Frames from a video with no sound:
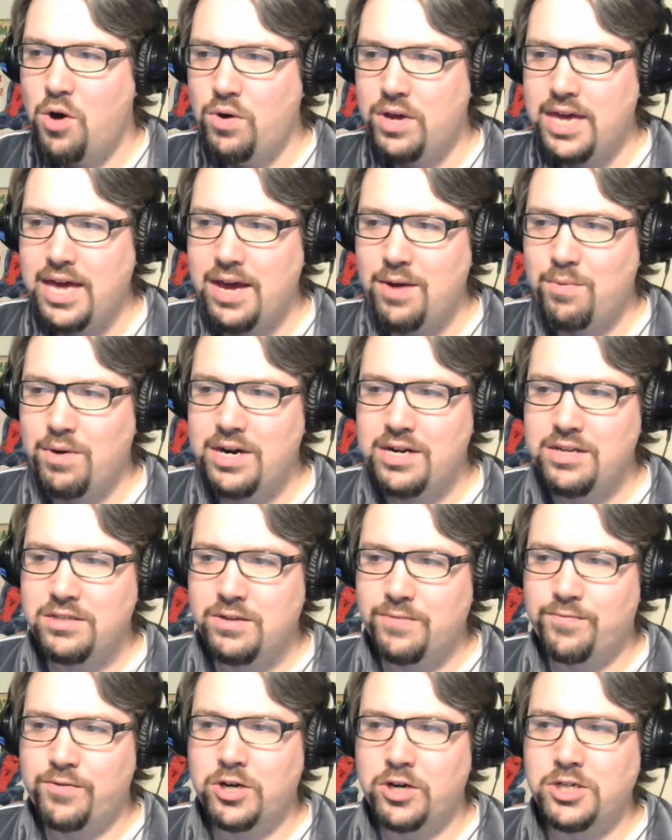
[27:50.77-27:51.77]
okay. What
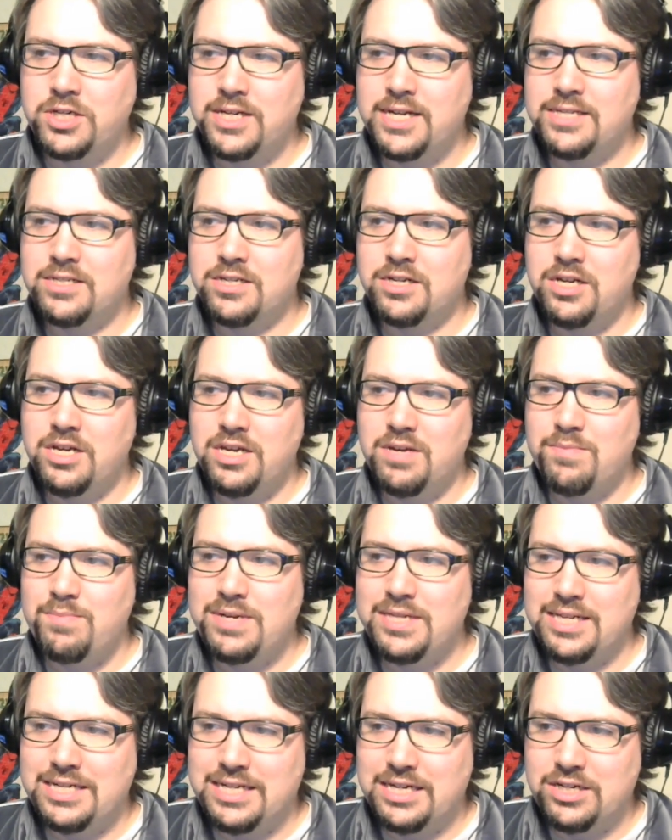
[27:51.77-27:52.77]
is the version that's going to give
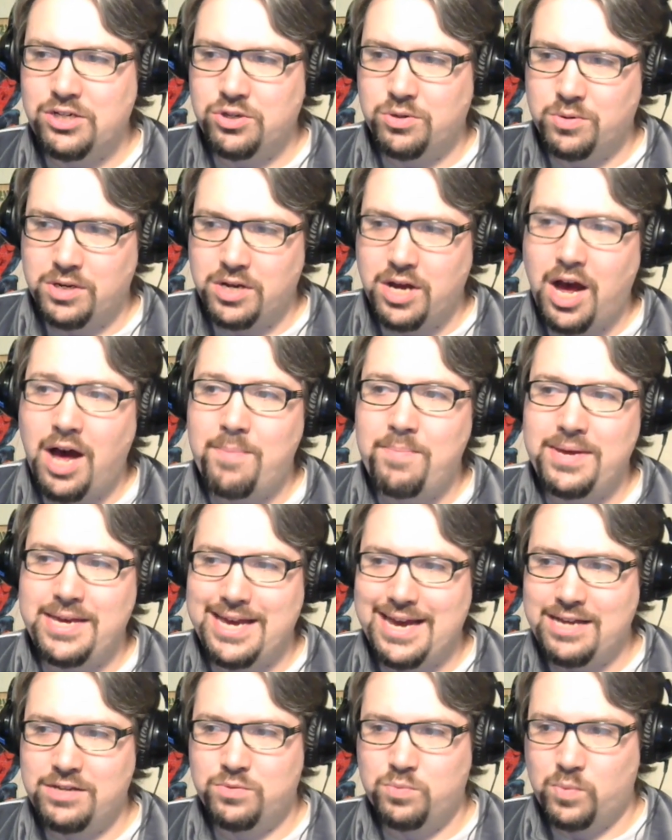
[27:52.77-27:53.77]
me the digital
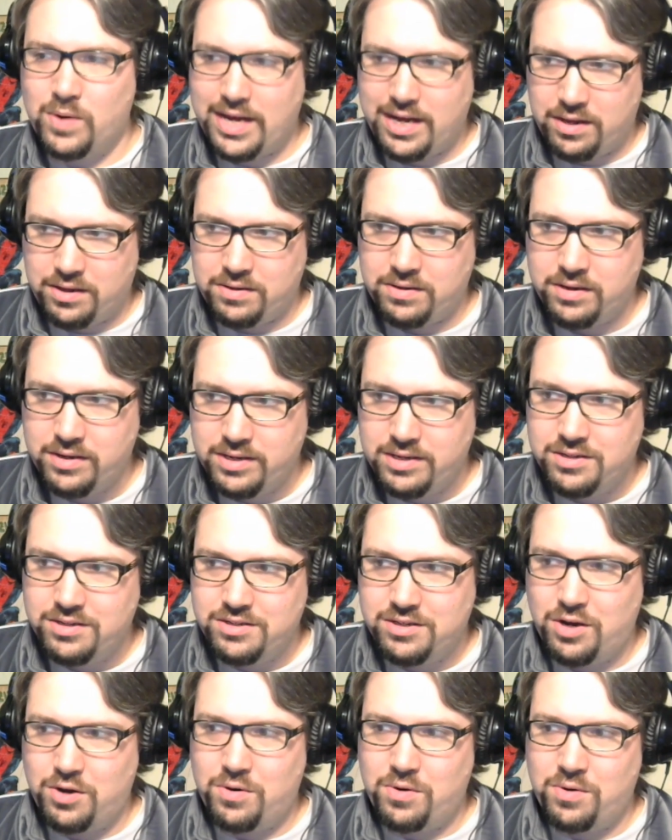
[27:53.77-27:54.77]
copy as well?
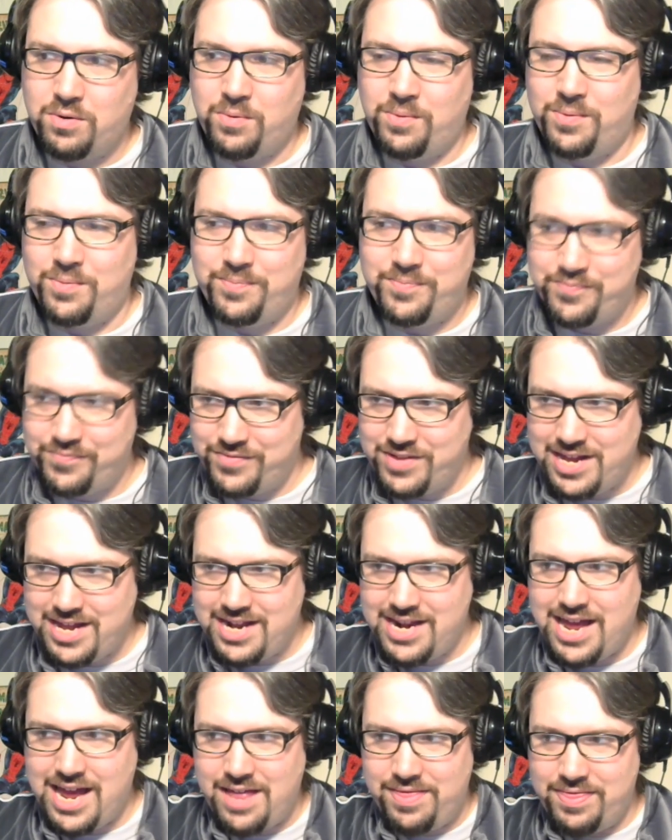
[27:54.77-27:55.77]
So,
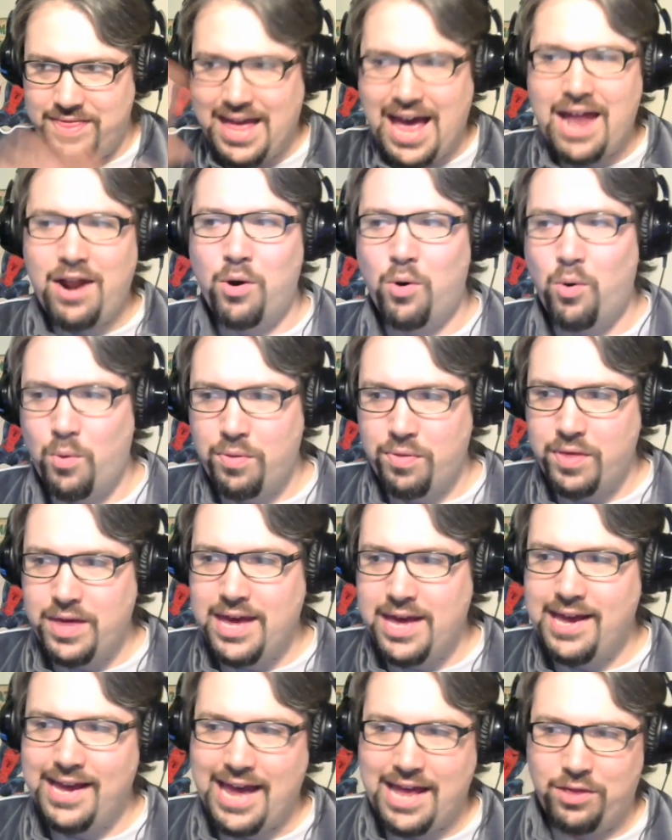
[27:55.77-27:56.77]
and and that whole
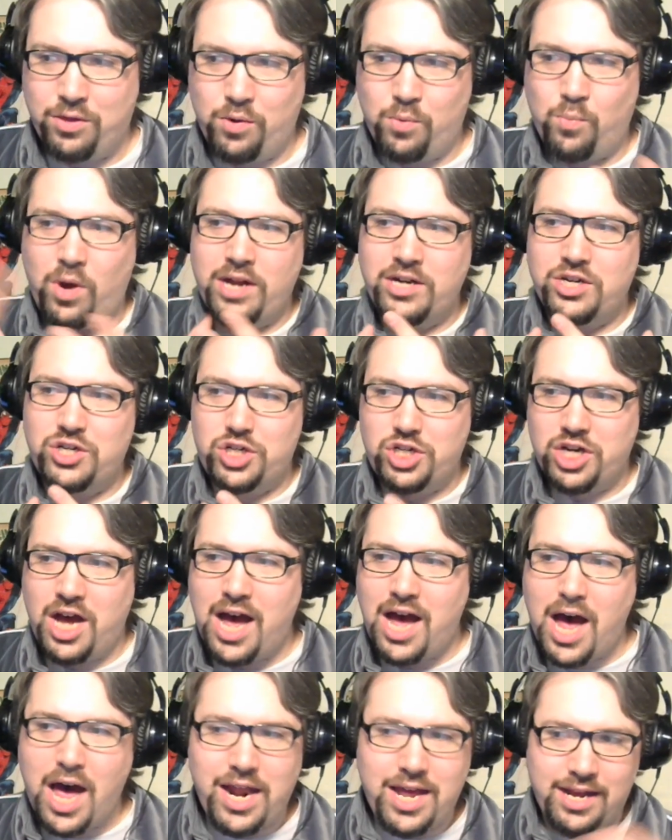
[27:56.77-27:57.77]
thing, and the one
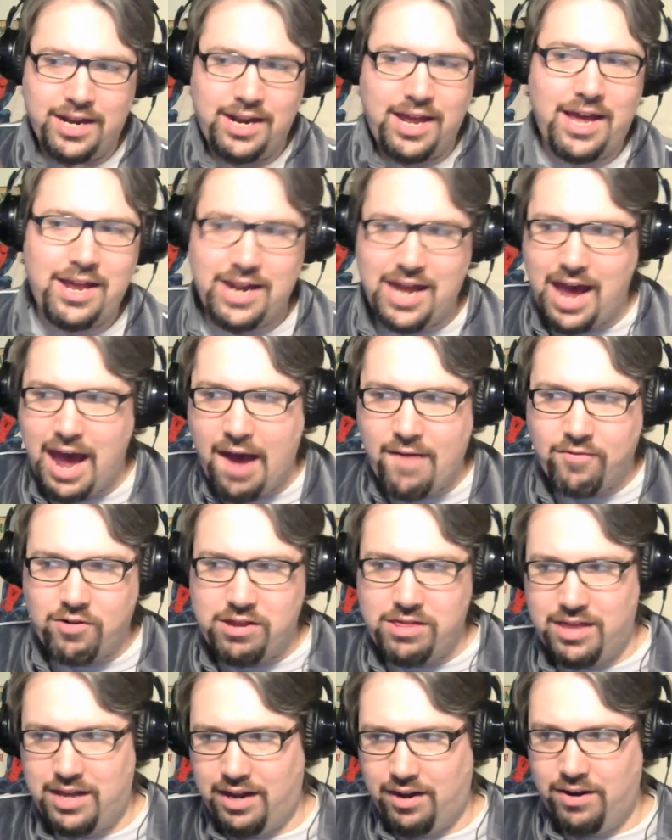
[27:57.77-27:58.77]
shot, and and
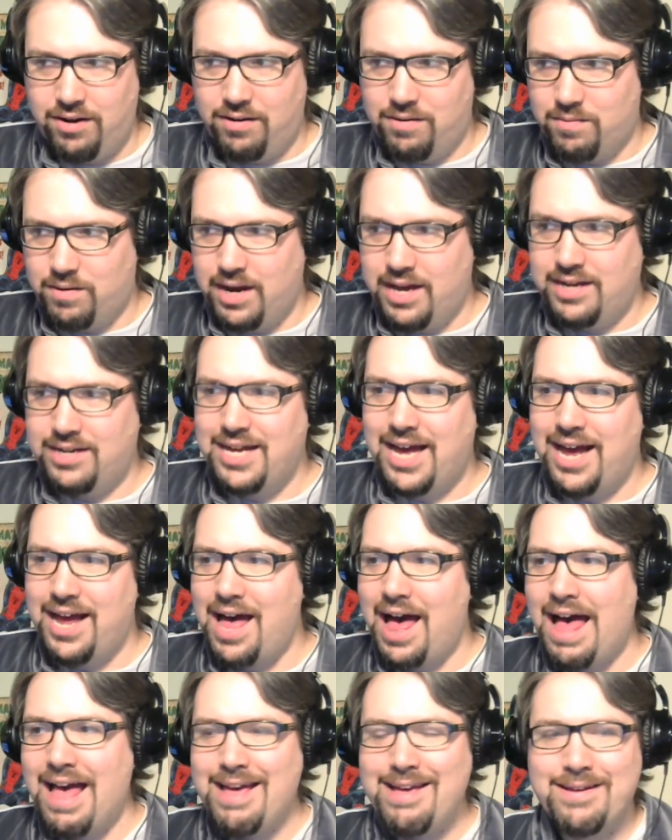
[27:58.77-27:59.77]
everything, right?
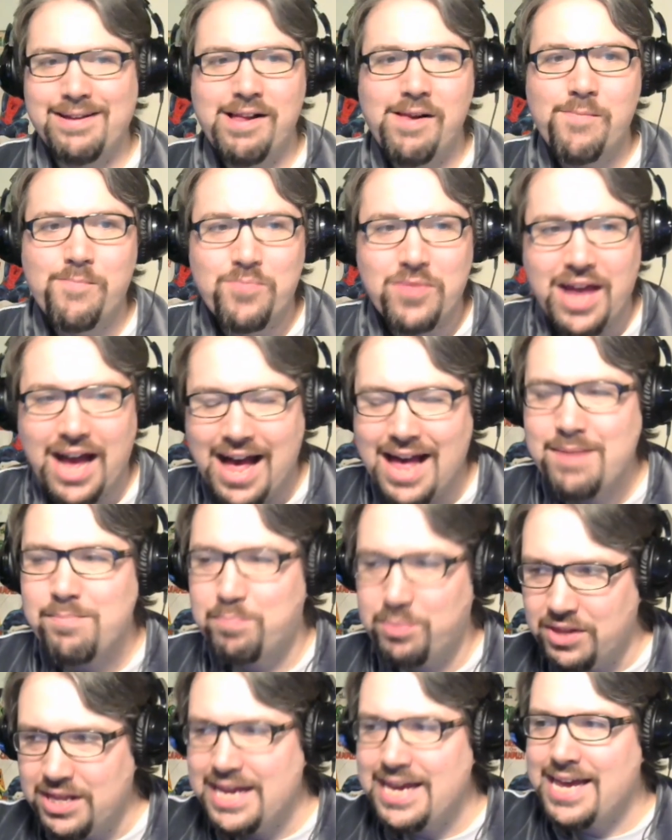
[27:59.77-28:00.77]
I I, yeah. I
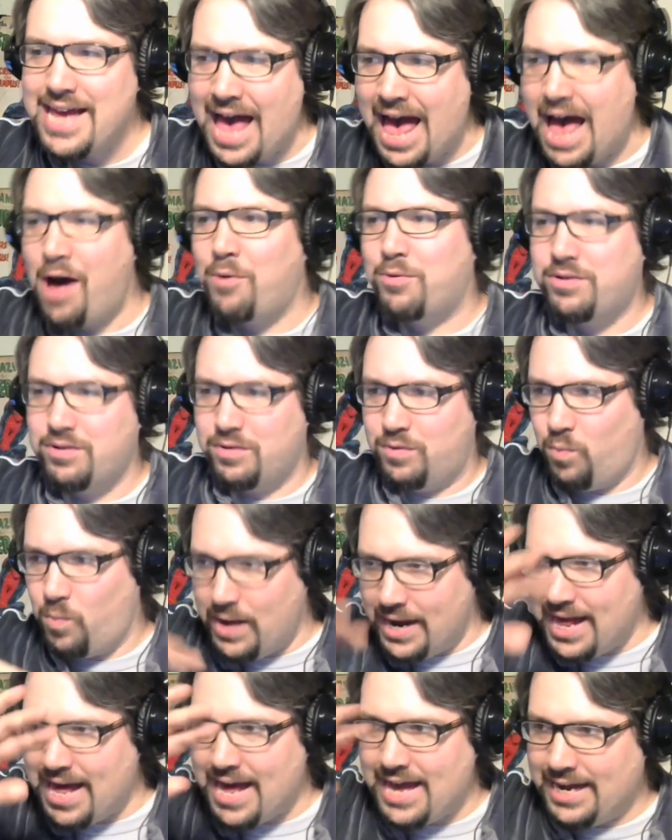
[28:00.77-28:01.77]
bling out
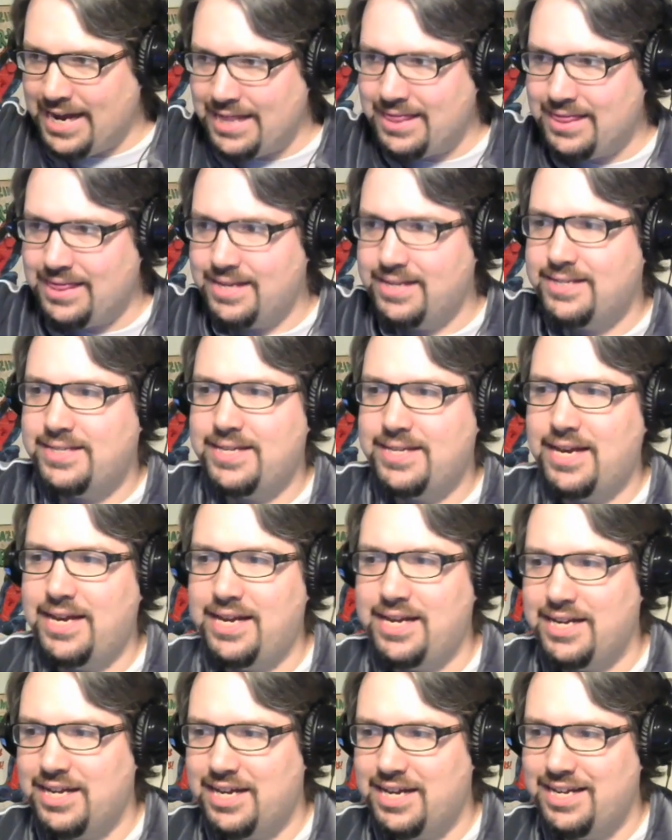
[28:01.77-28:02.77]
when I get this
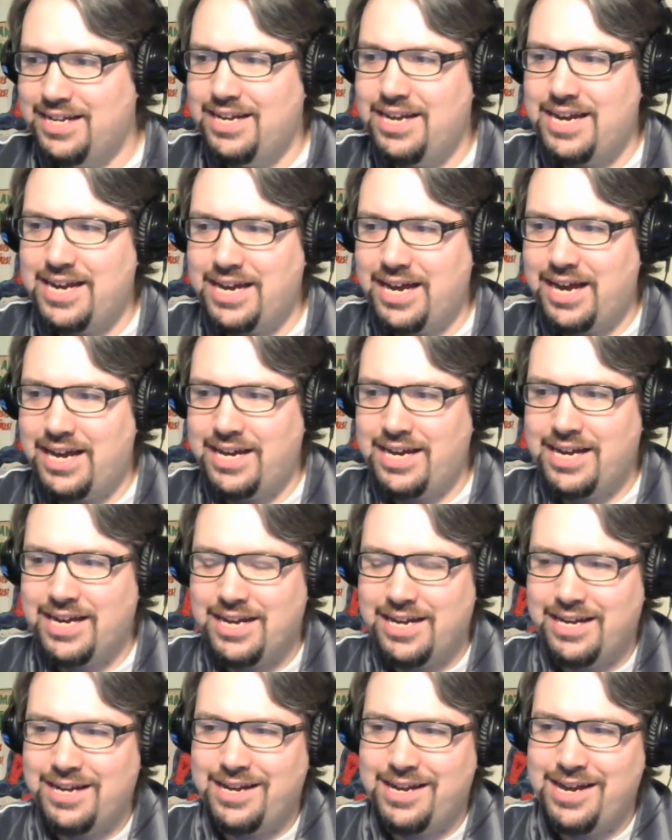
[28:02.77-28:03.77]
thing, uh,
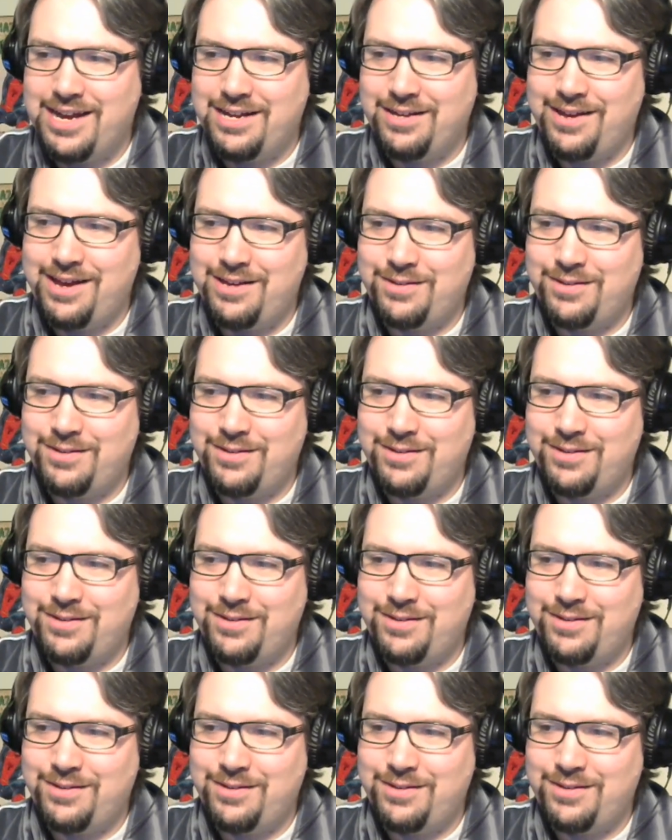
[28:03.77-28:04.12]
uh, uh